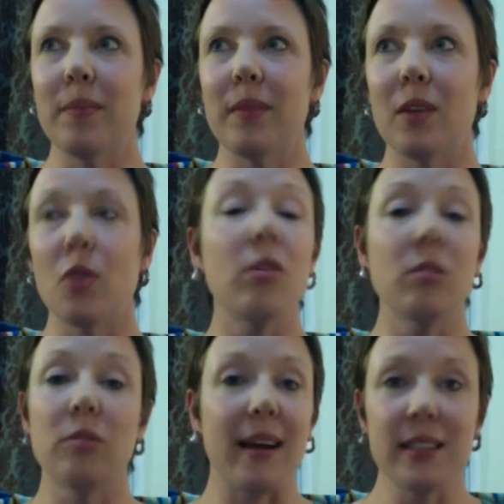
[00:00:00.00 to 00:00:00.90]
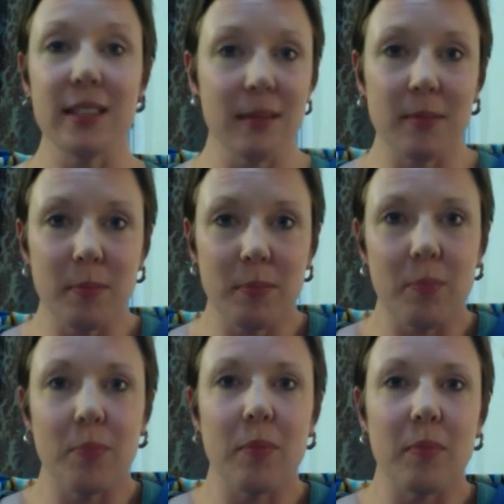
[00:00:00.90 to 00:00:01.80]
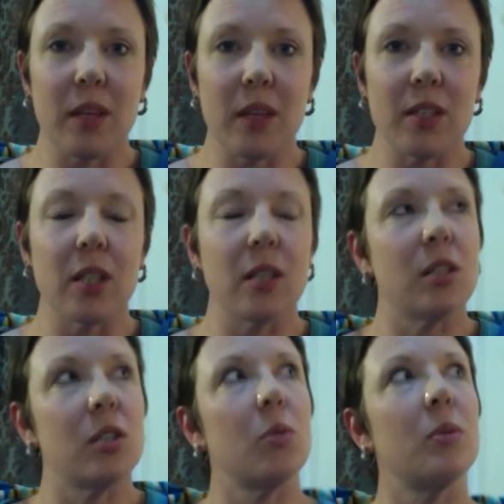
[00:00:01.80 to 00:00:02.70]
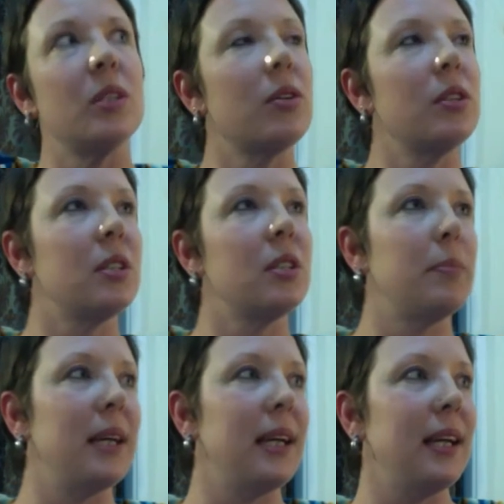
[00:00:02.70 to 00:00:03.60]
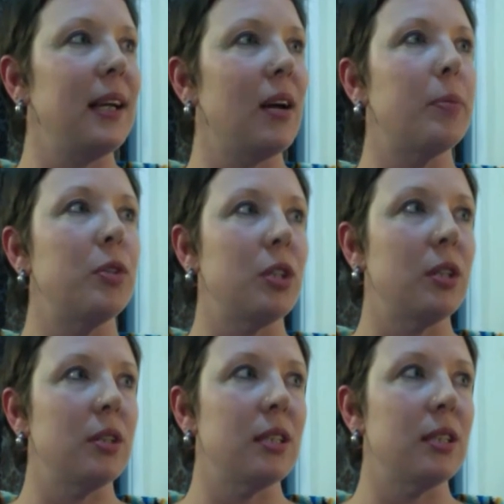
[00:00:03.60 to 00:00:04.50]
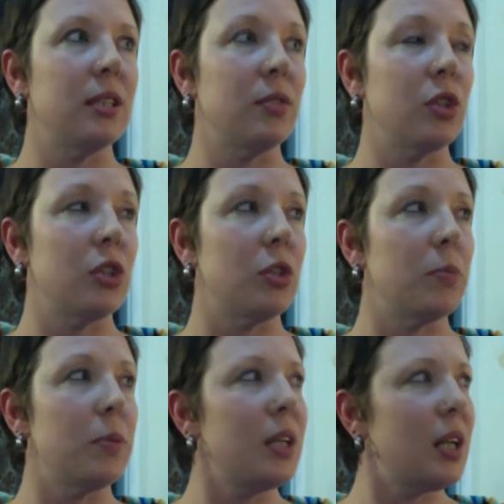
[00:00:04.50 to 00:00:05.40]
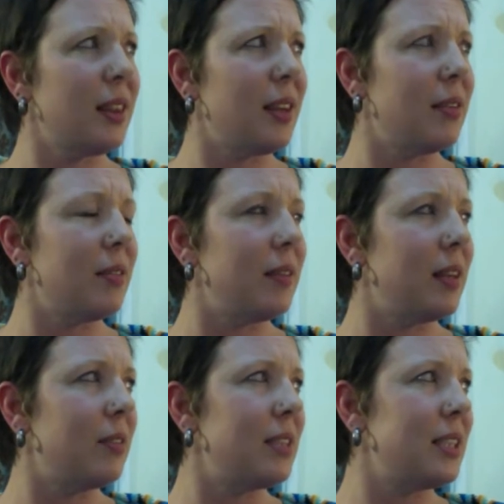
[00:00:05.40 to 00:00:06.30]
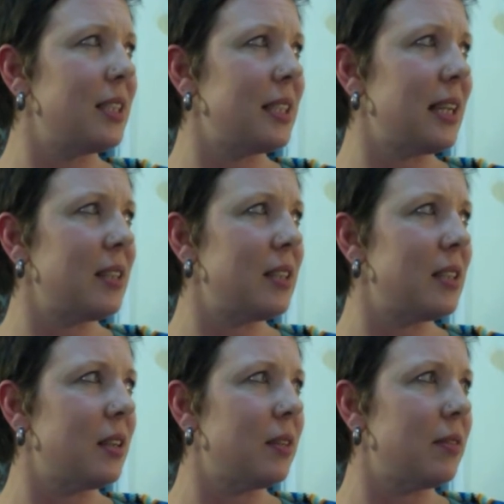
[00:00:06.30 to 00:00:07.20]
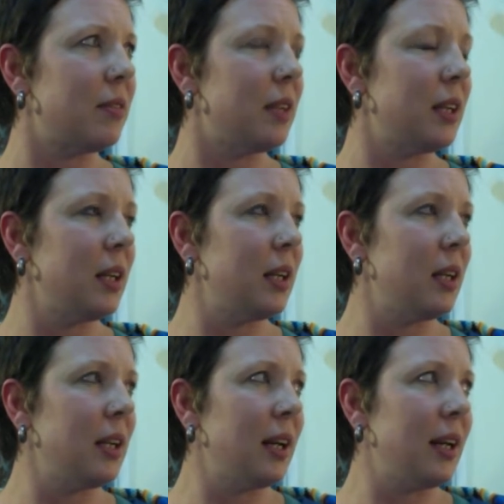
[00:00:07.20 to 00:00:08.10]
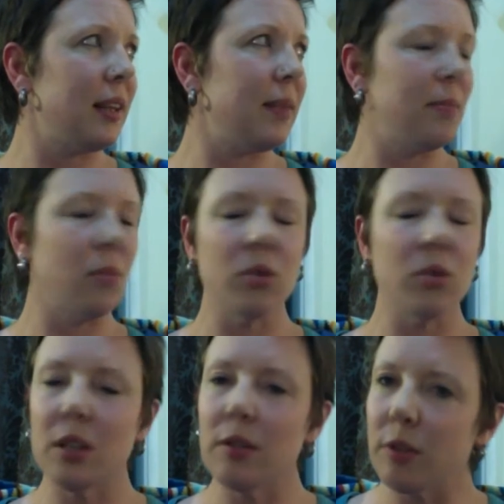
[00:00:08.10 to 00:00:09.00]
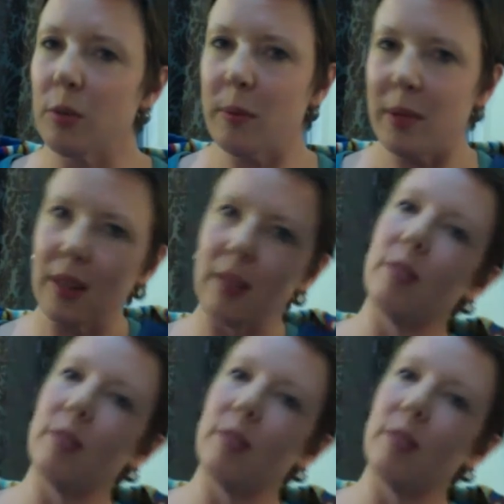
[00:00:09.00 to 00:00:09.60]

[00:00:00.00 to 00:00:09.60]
right. There's always going to be opportunities for judgment, and there is this sense of, I think more so for women than